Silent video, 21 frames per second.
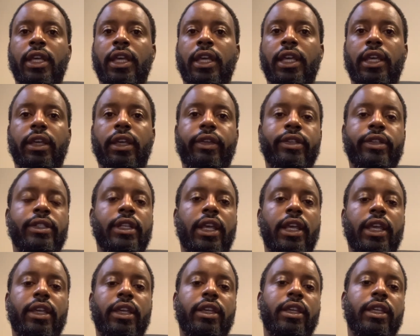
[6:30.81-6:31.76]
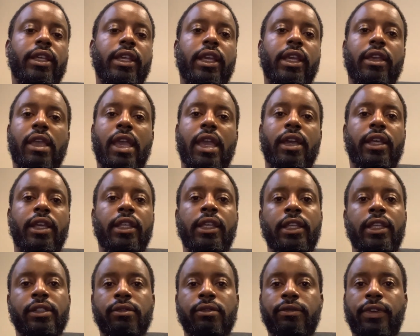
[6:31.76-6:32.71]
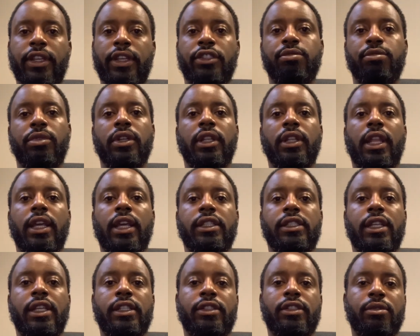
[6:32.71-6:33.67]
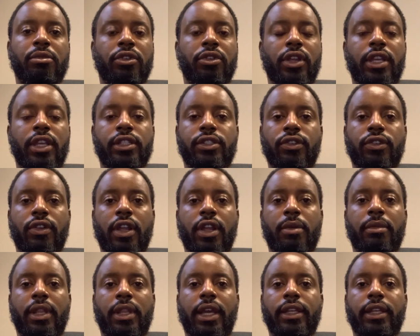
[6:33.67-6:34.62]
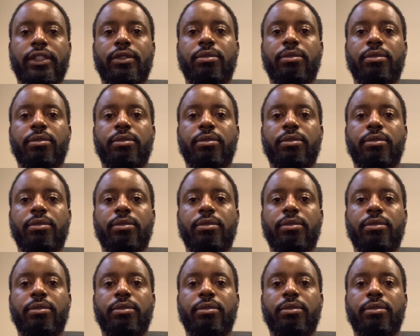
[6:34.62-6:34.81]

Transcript: It isn't. Yeah, he can get some Facebook likes and some Instagram likes,